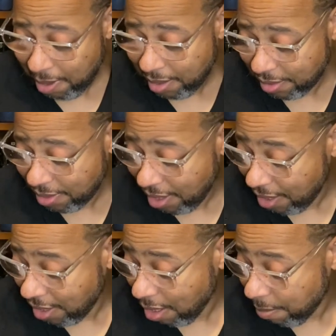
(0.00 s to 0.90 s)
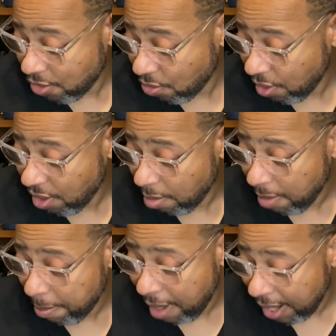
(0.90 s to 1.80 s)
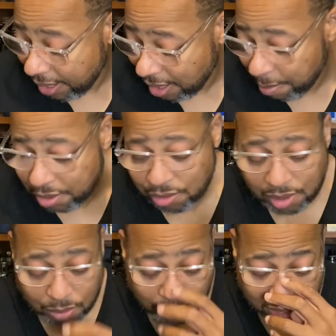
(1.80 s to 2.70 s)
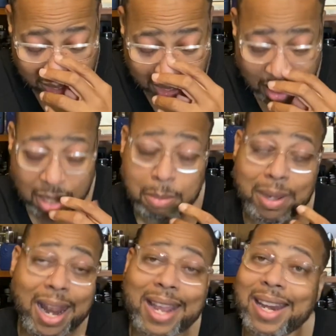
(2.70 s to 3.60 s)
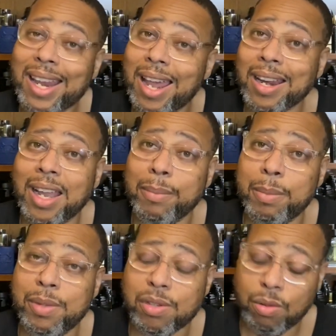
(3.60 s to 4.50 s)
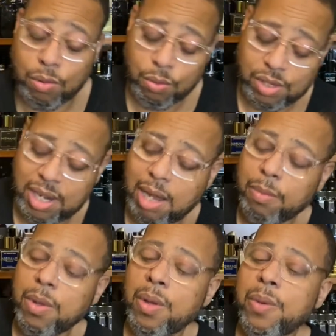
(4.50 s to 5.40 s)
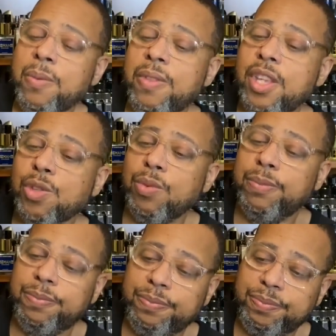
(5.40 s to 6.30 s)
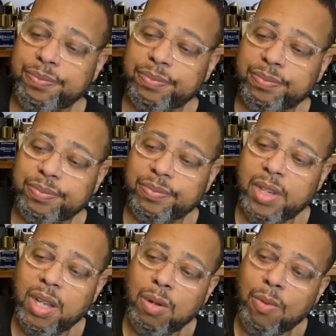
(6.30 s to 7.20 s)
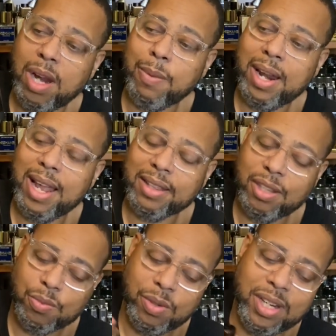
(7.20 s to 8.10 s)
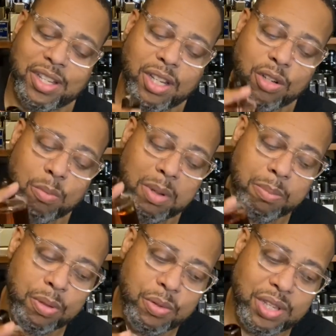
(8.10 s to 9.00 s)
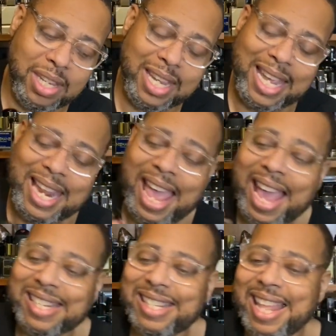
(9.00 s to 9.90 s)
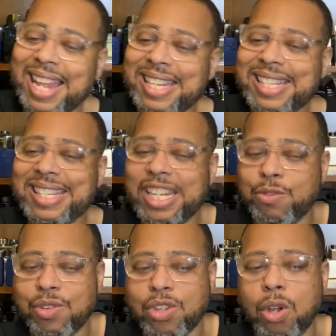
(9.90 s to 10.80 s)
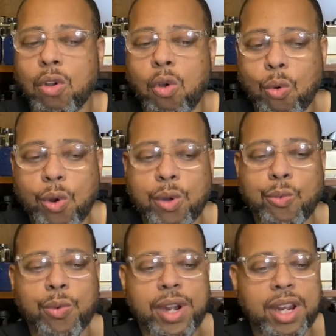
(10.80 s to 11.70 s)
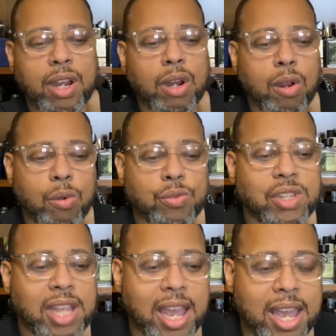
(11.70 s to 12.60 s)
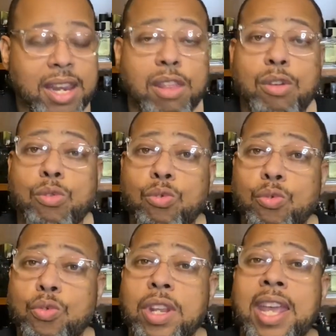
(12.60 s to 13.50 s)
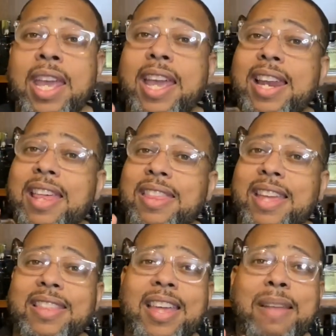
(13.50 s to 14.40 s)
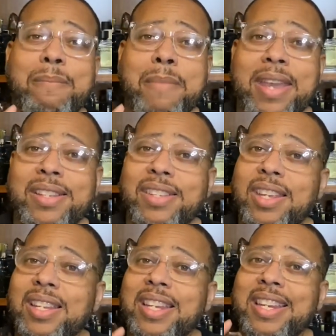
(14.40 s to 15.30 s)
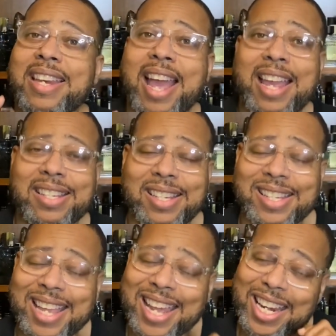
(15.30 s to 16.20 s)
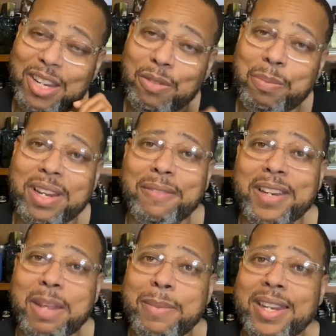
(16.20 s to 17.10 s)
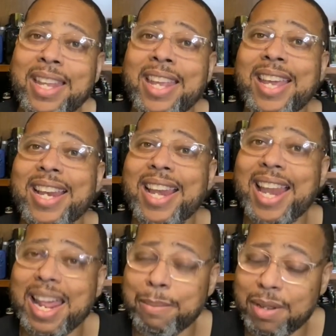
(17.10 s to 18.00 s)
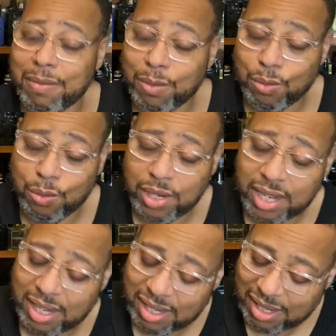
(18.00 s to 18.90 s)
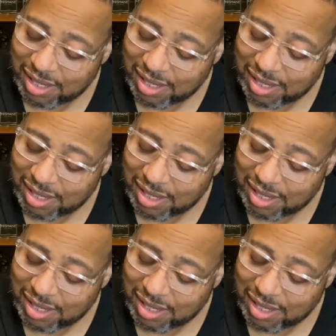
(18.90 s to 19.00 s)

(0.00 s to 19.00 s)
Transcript: skin chemistry or my body chemistry or what, but I get a lot of compliments on ouds. Now, this one. Why do I like this one? It's a little bit boozy. It has that citrus accord running alongside the oud, and I think that makes it nice. It's got a little bit of lemon and a lot of bit of oud in it.